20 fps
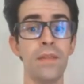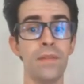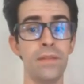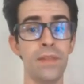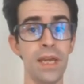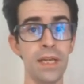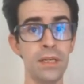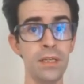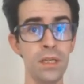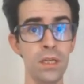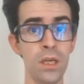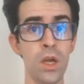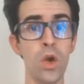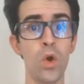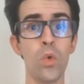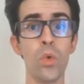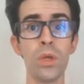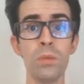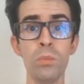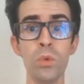Then
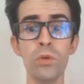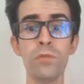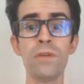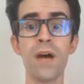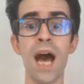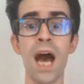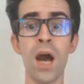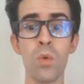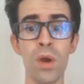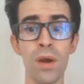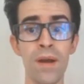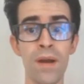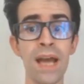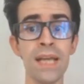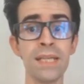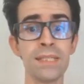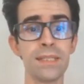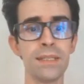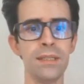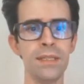we move our
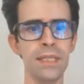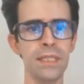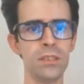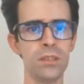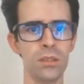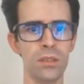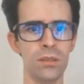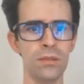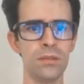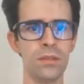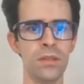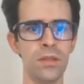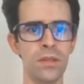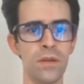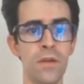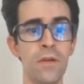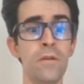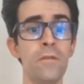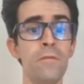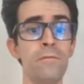eyes a little,
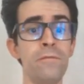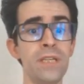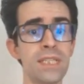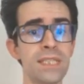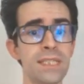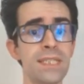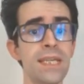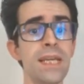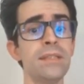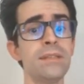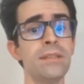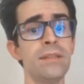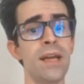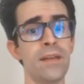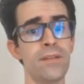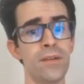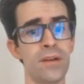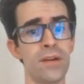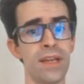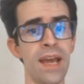fixate
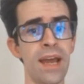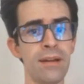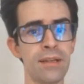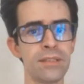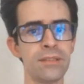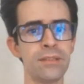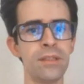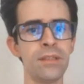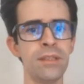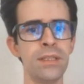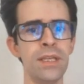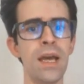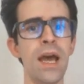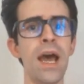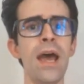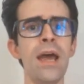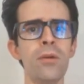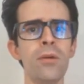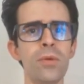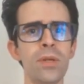another character,
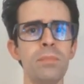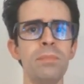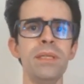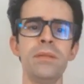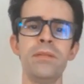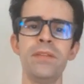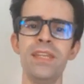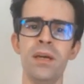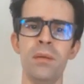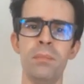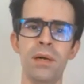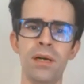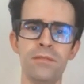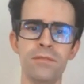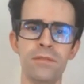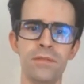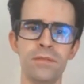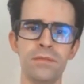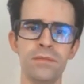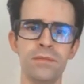and repeat the above.
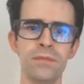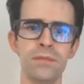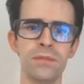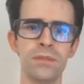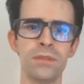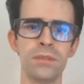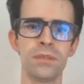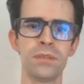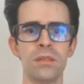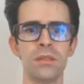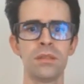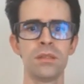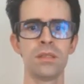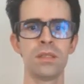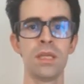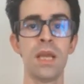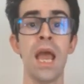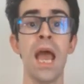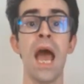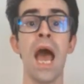
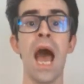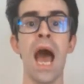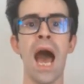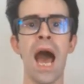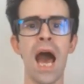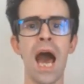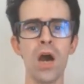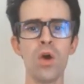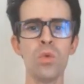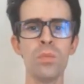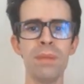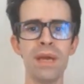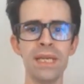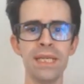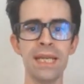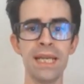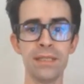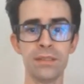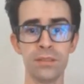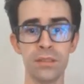How
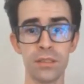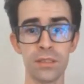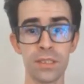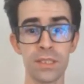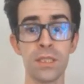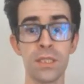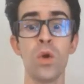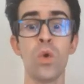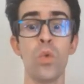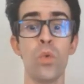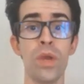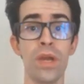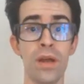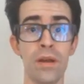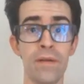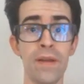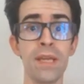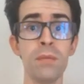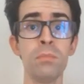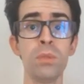many letters we
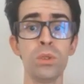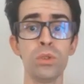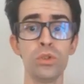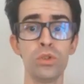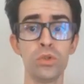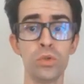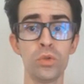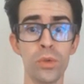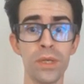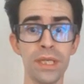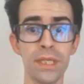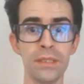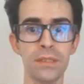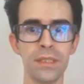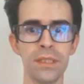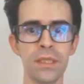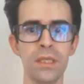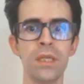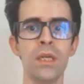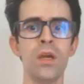are able to
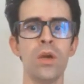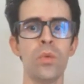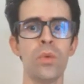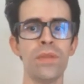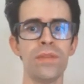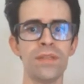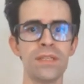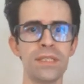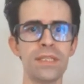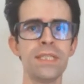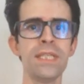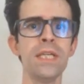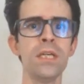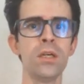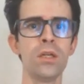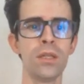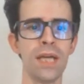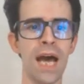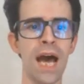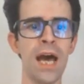read with a
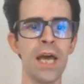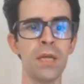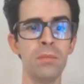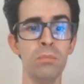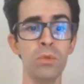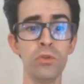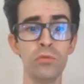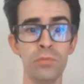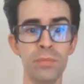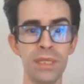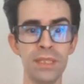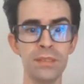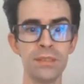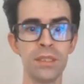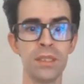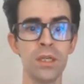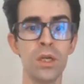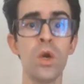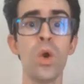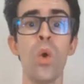single eye
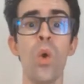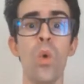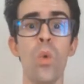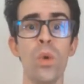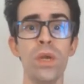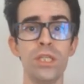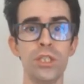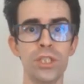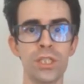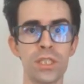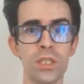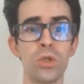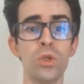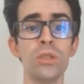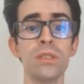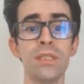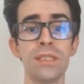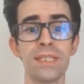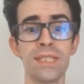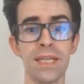movement, which is
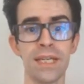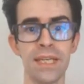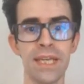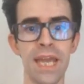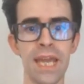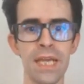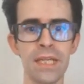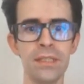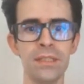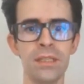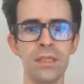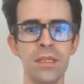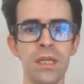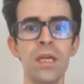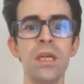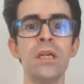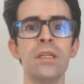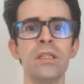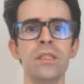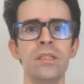called a saccade,
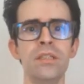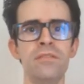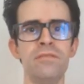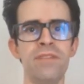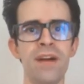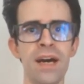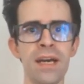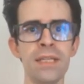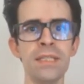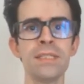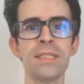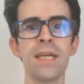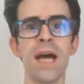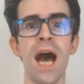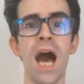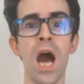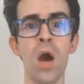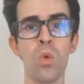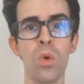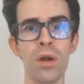defines
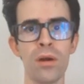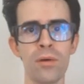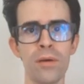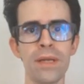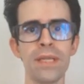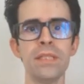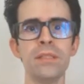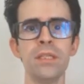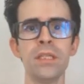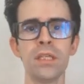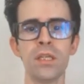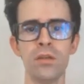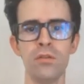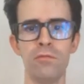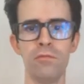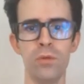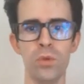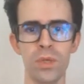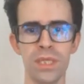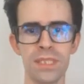our reading
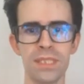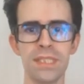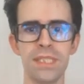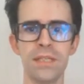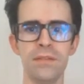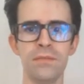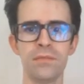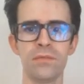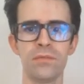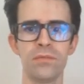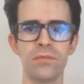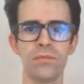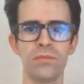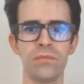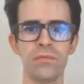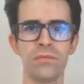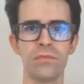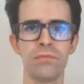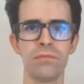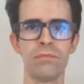fluency.
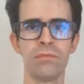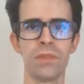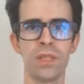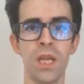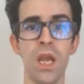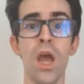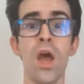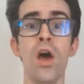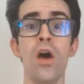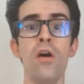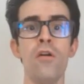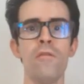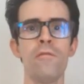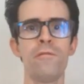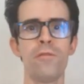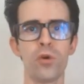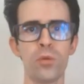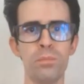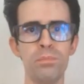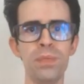
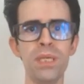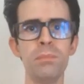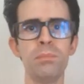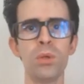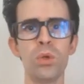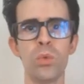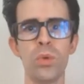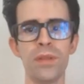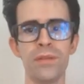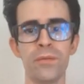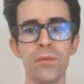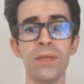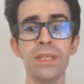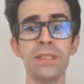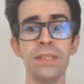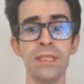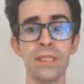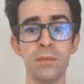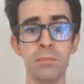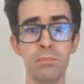For people with
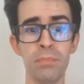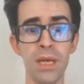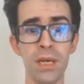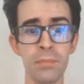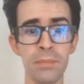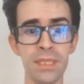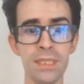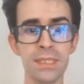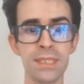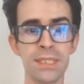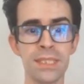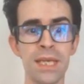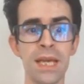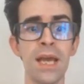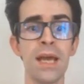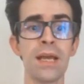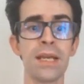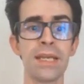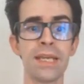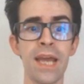reading impairments,
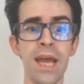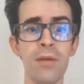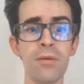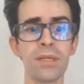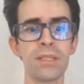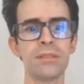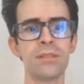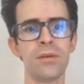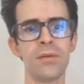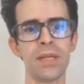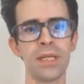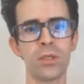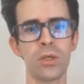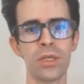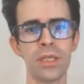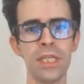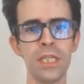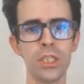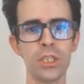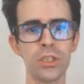character
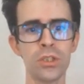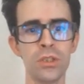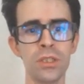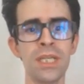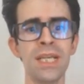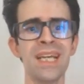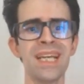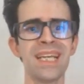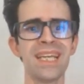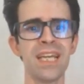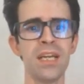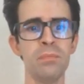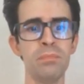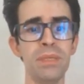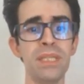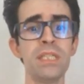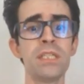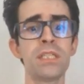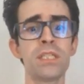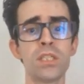recognition can
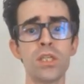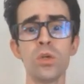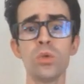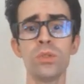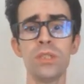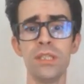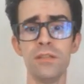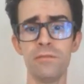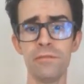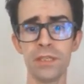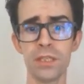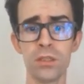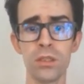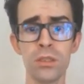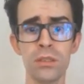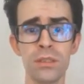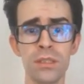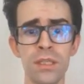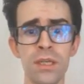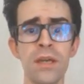be so
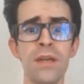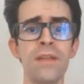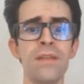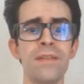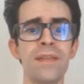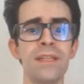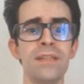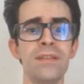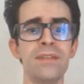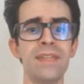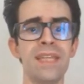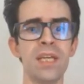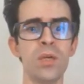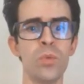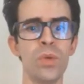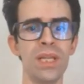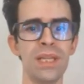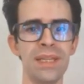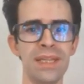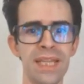difficult that they
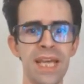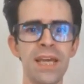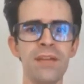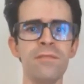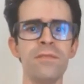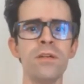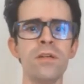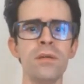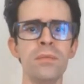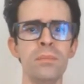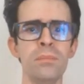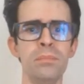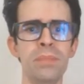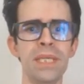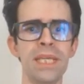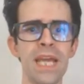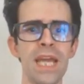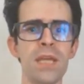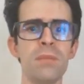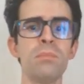will never
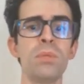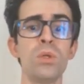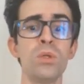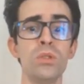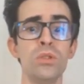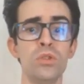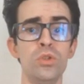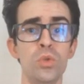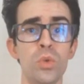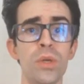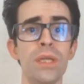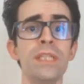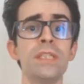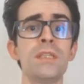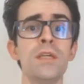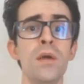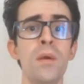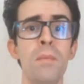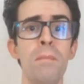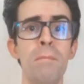be able to
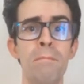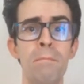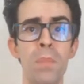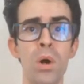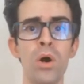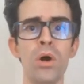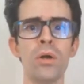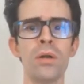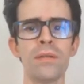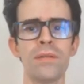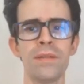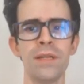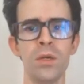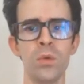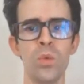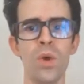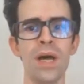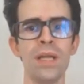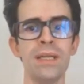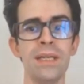read more
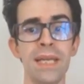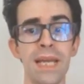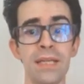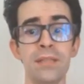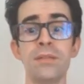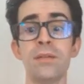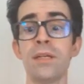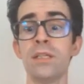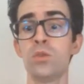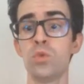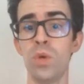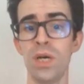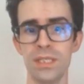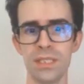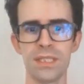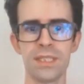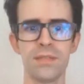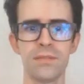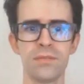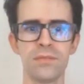than one letter at
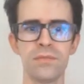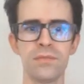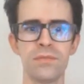once.